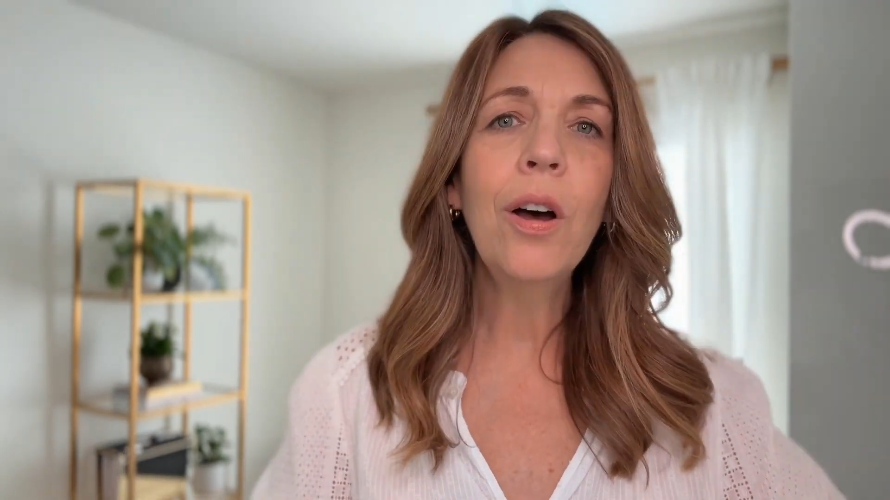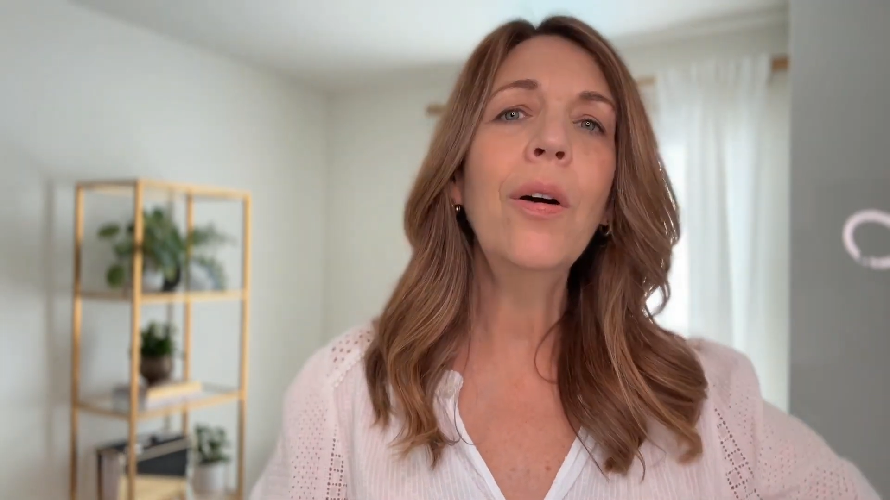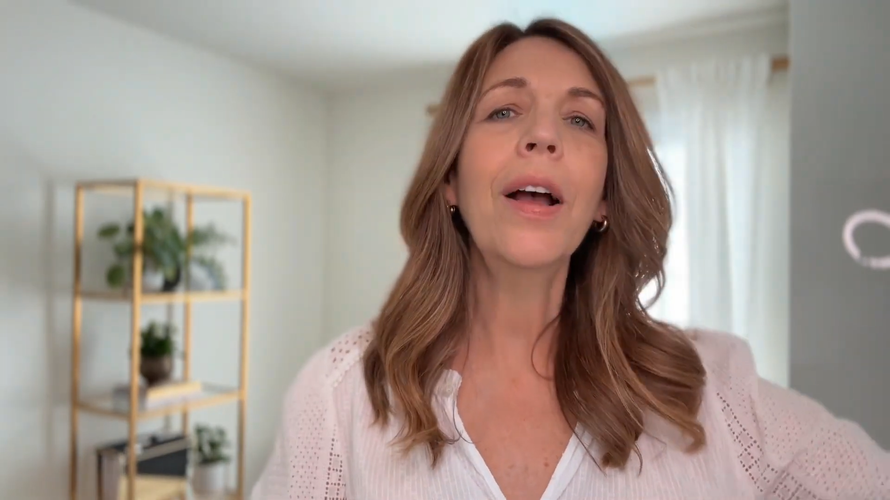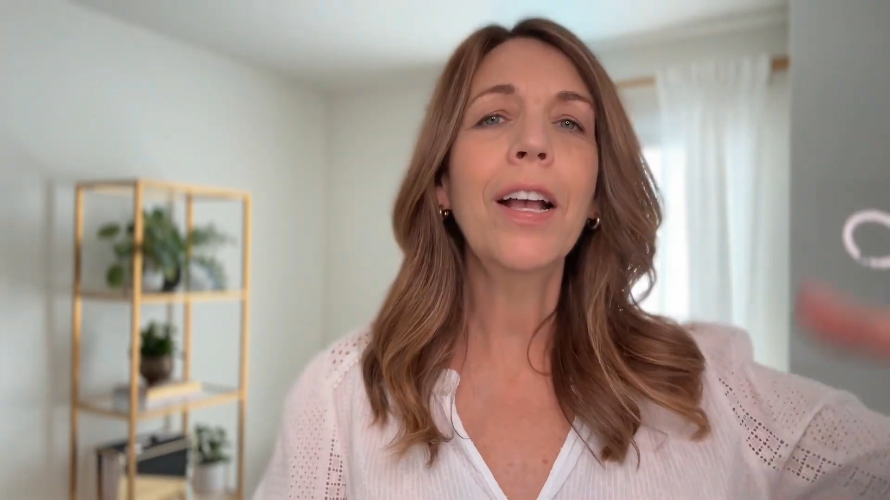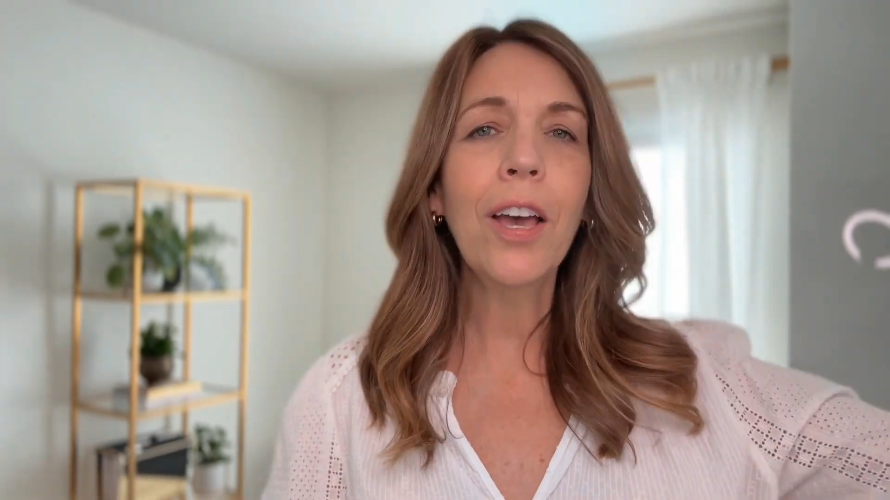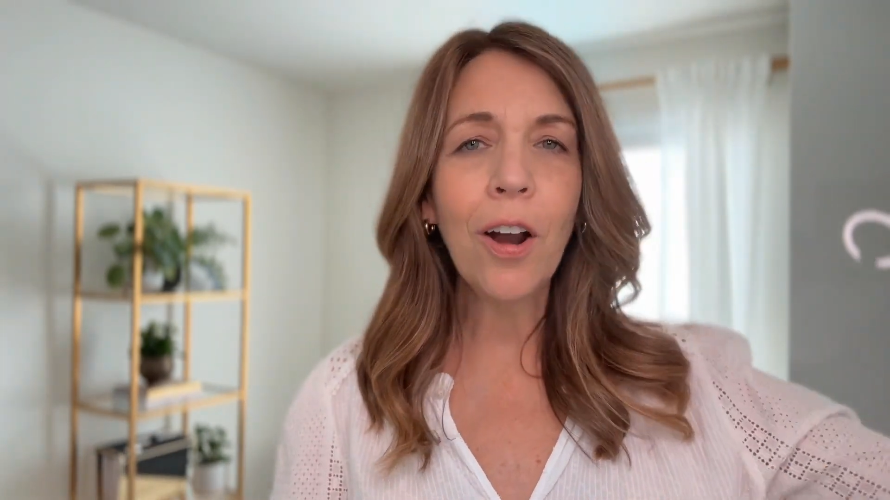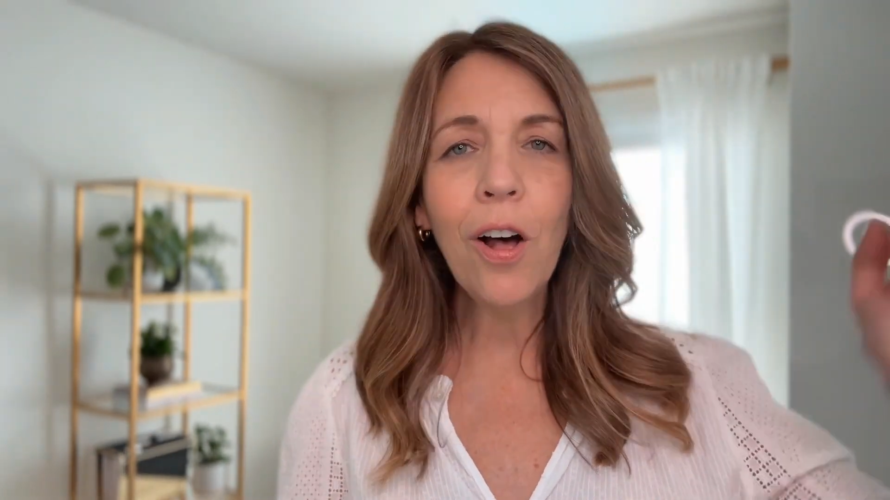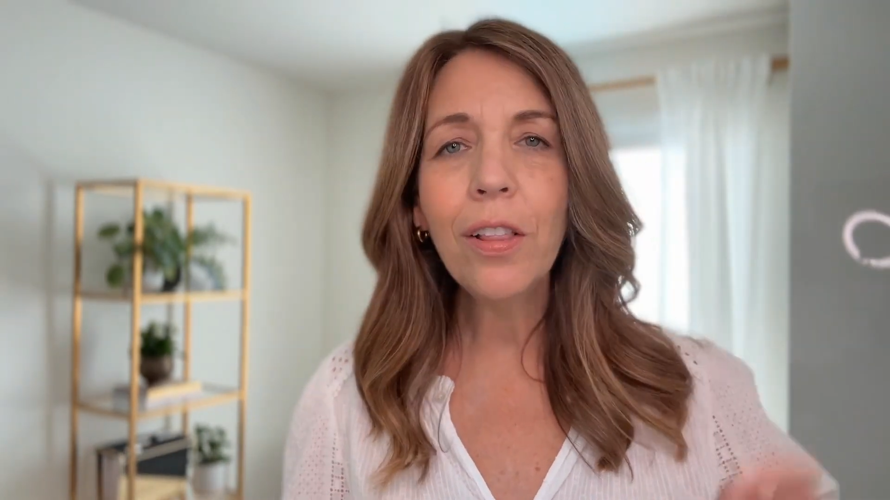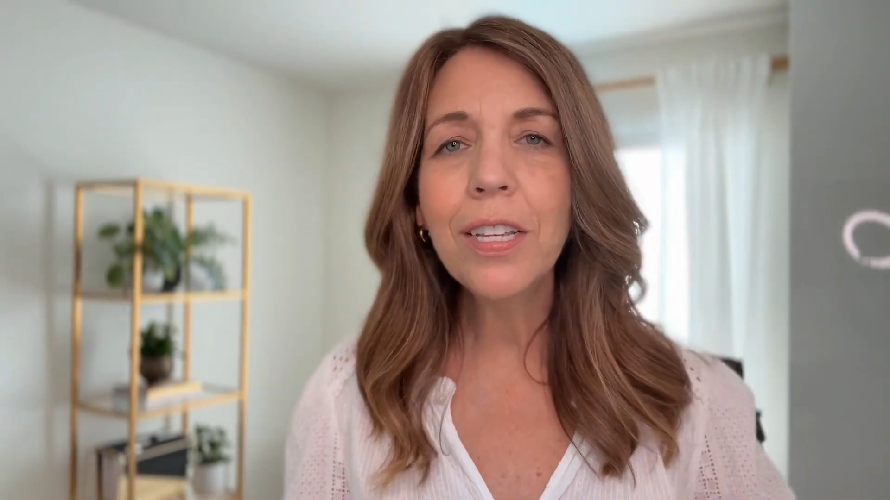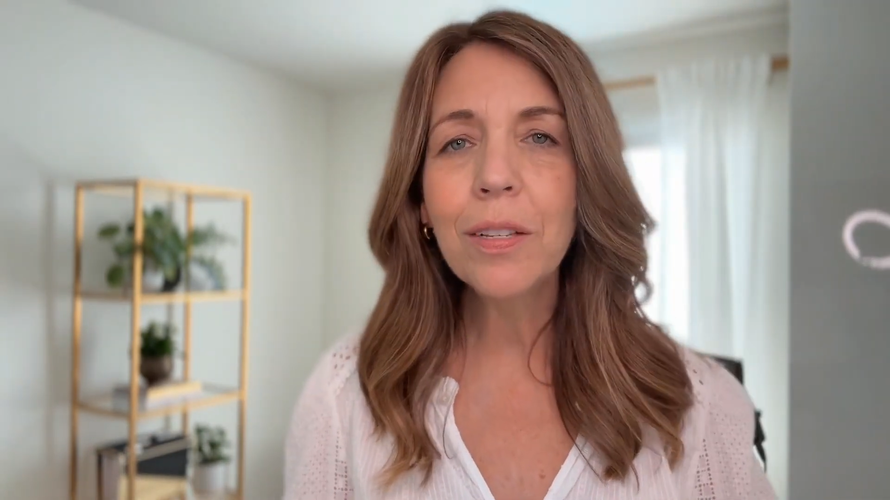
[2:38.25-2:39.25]
I got
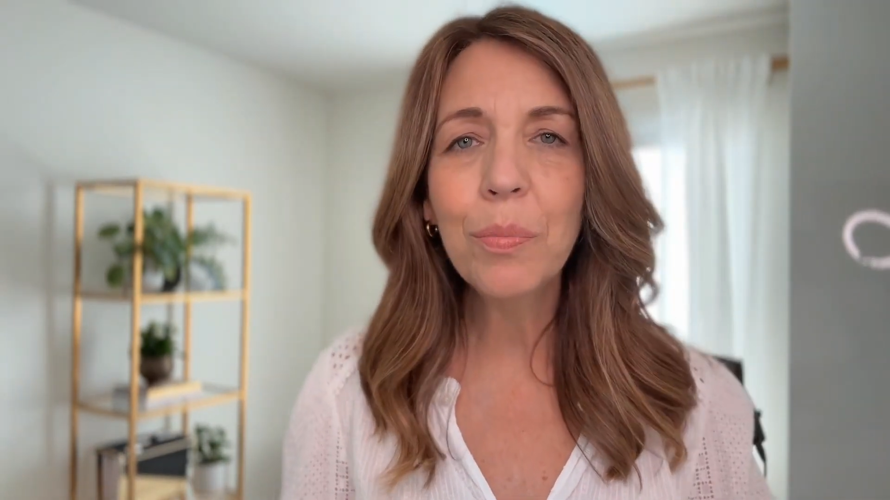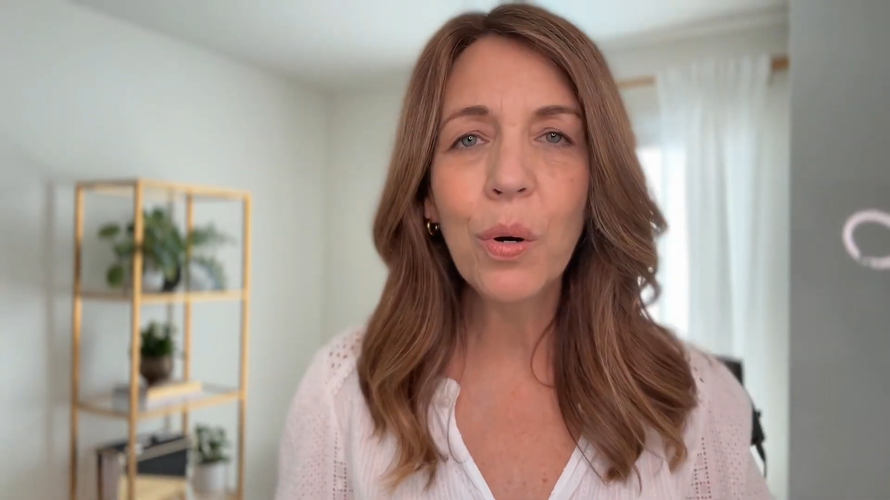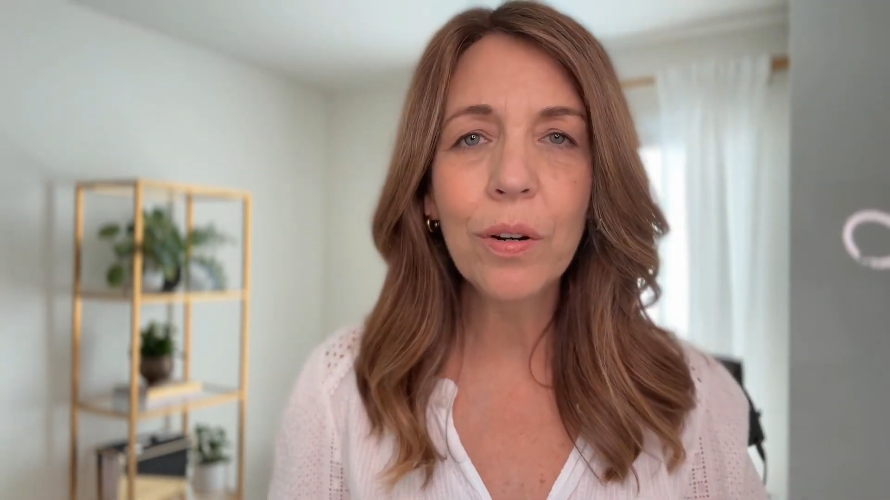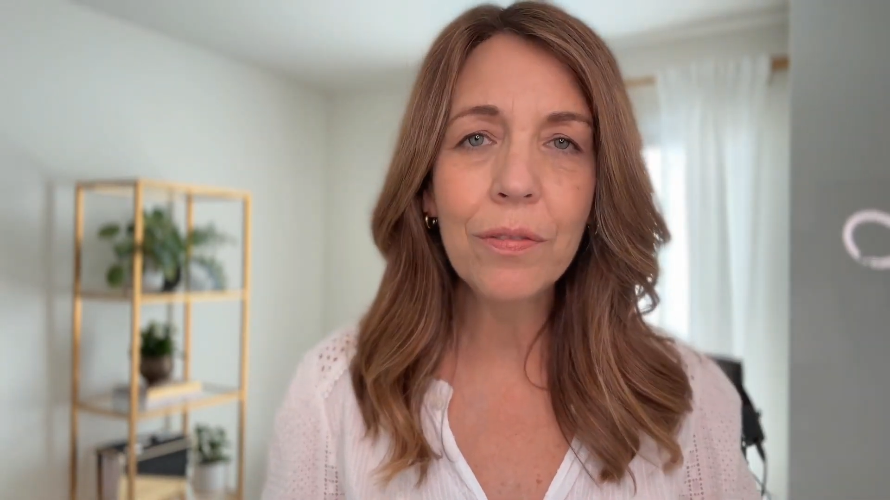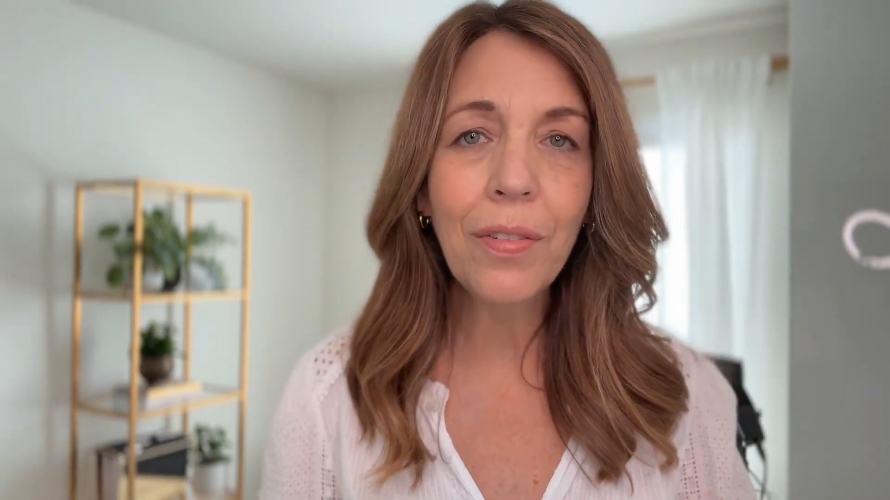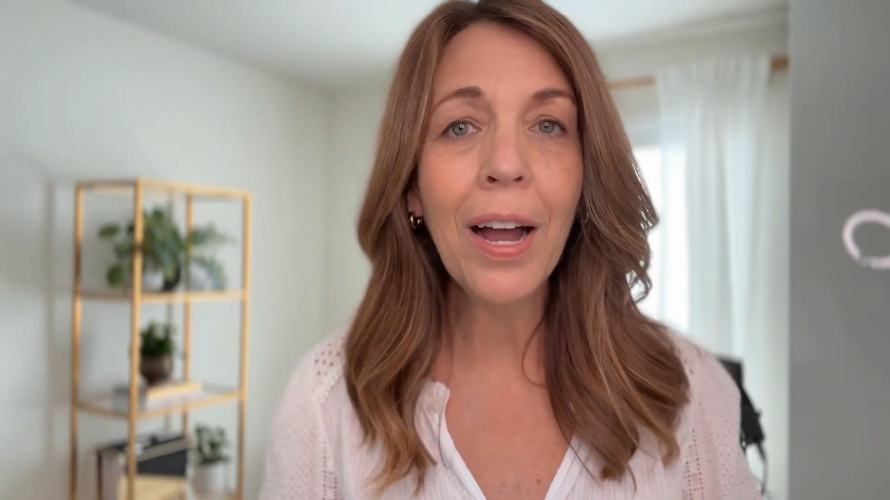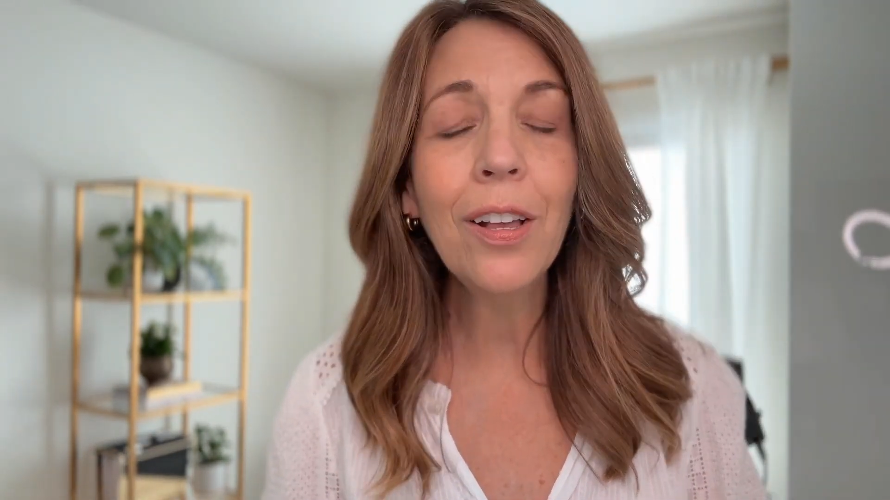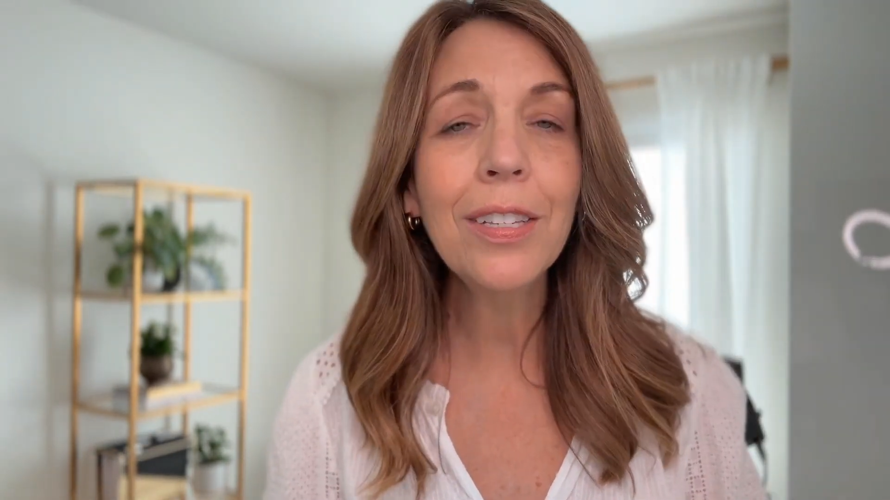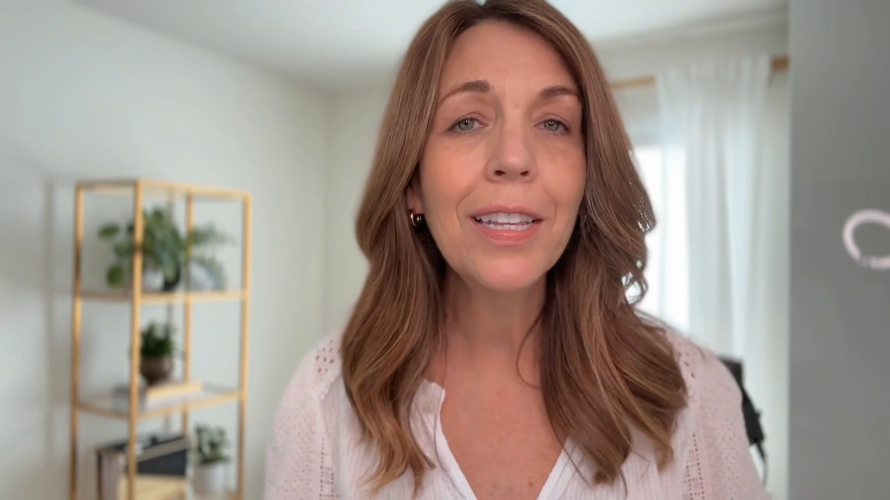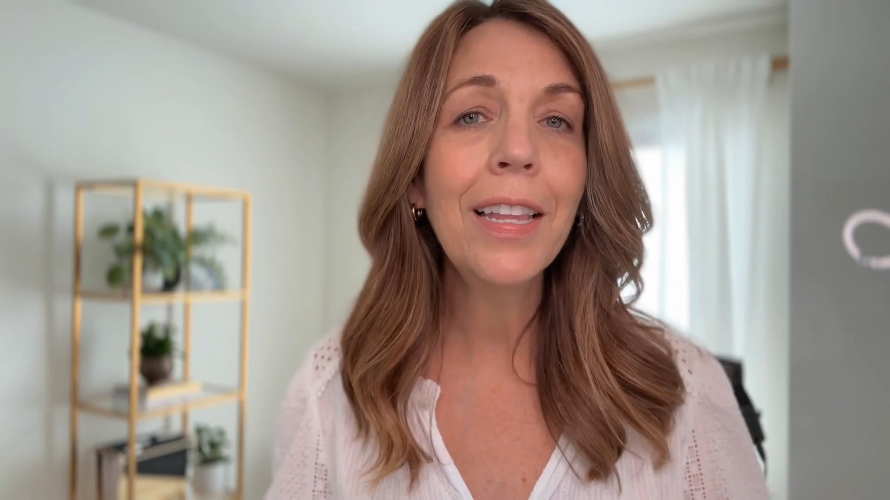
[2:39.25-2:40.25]
all these important
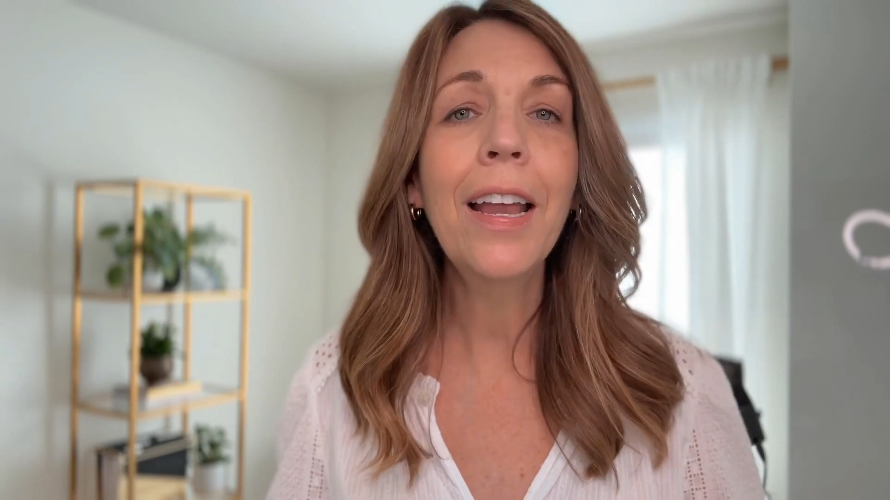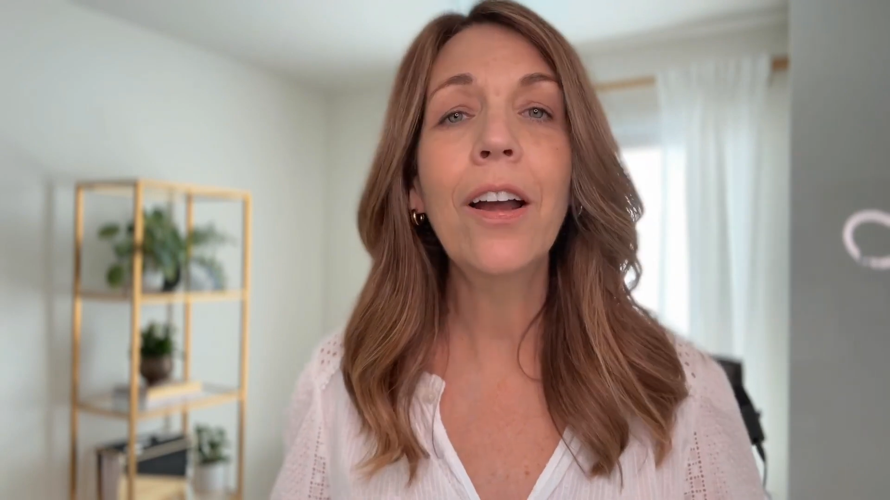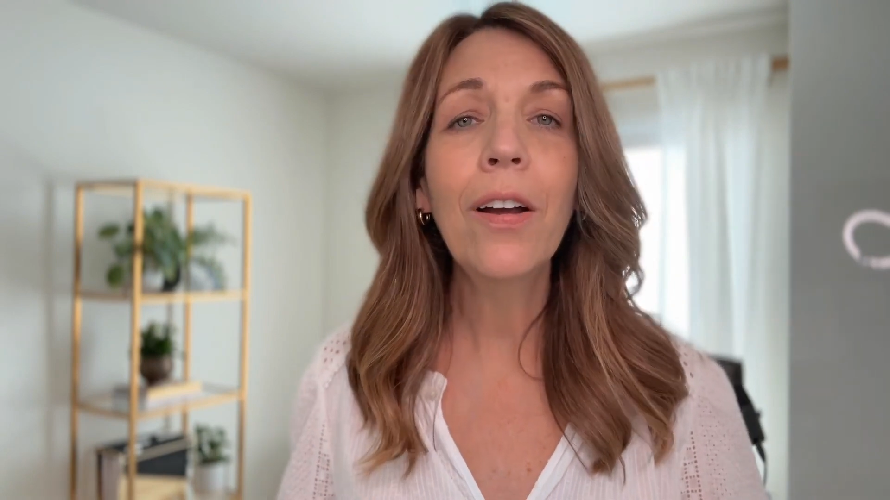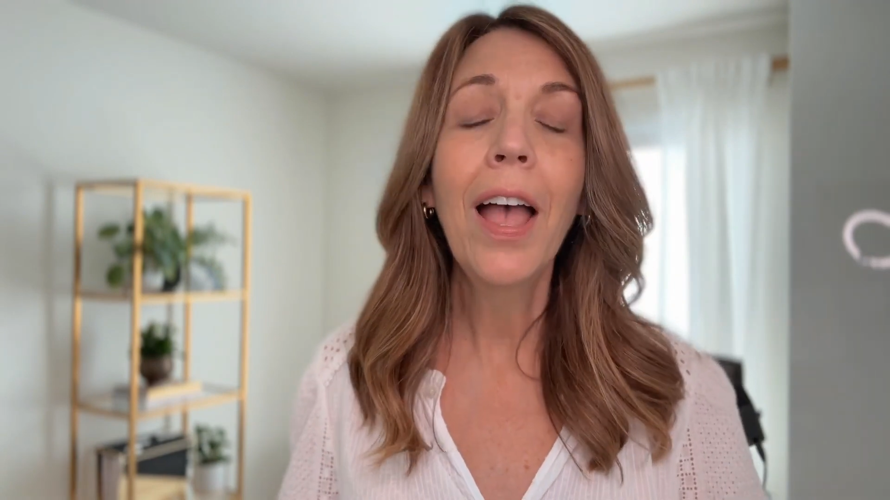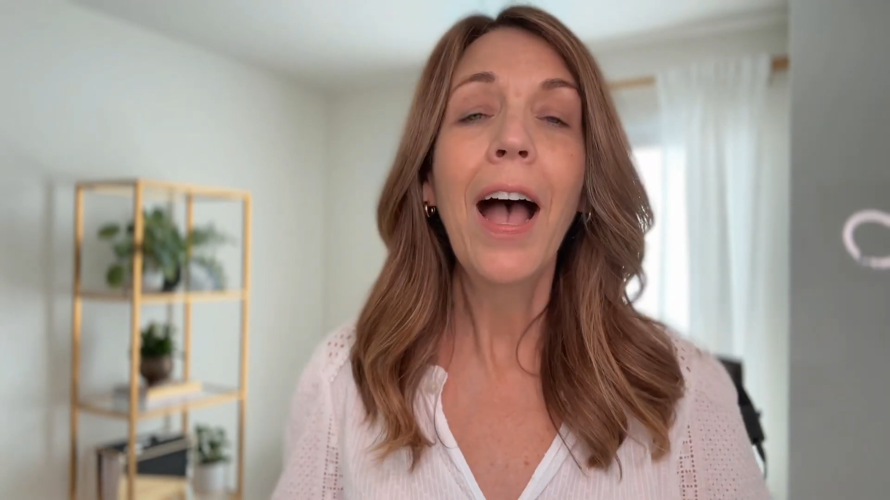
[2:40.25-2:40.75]
files in there.